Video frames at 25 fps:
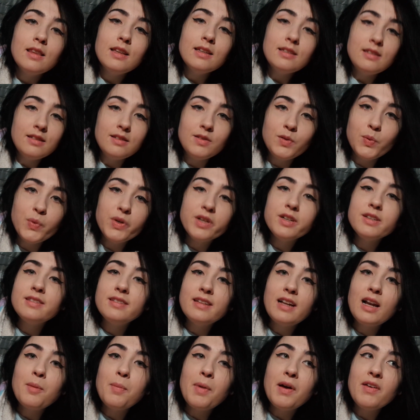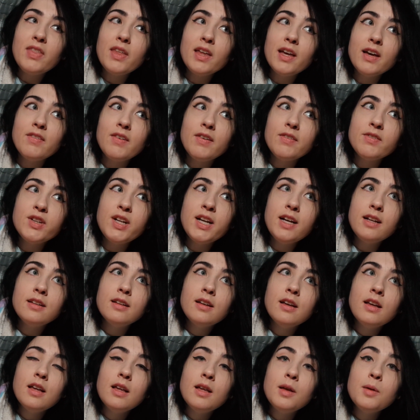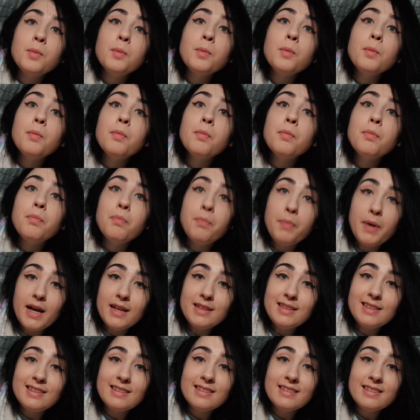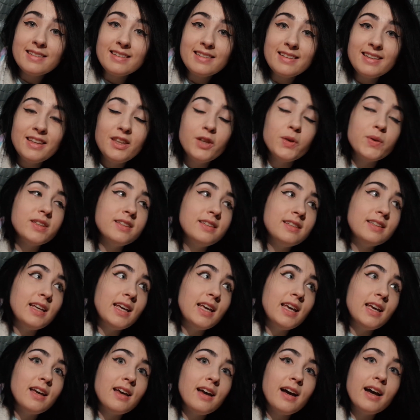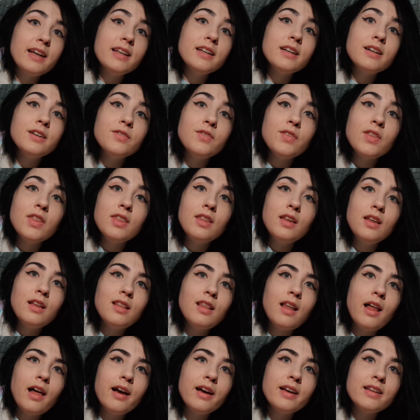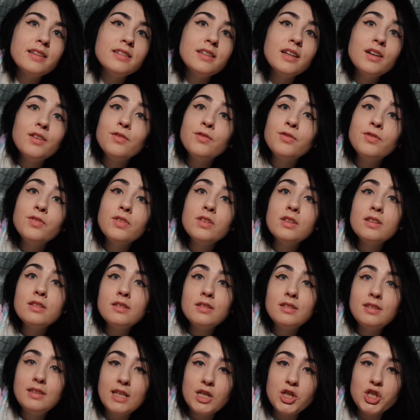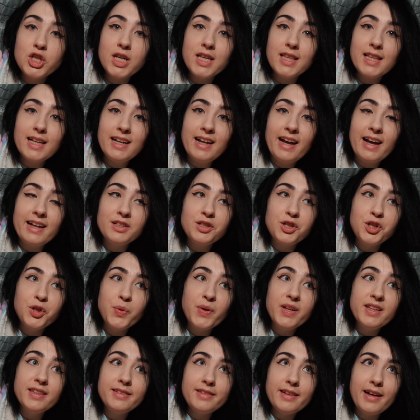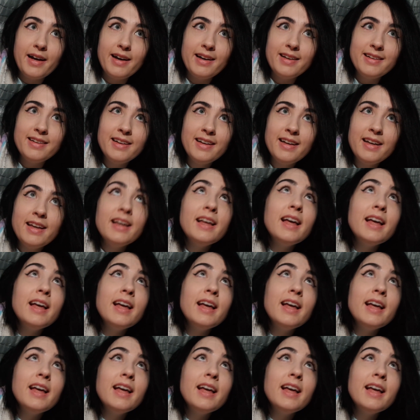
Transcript: This is the weirdest setup I think I've ever done. But you can see kind of the lines of stitching that I had to do inside.